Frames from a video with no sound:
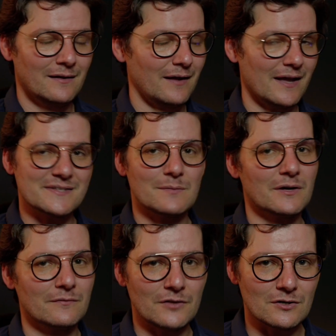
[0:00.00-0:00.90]
X
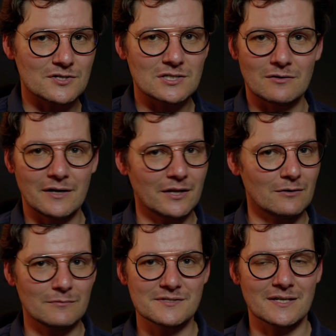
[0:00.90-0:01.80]
amount of years learning
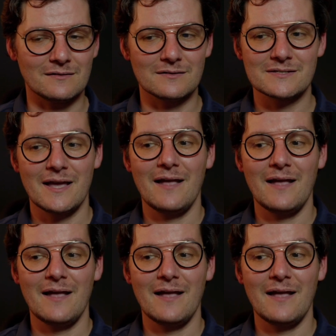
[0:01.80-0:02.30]
your own skills,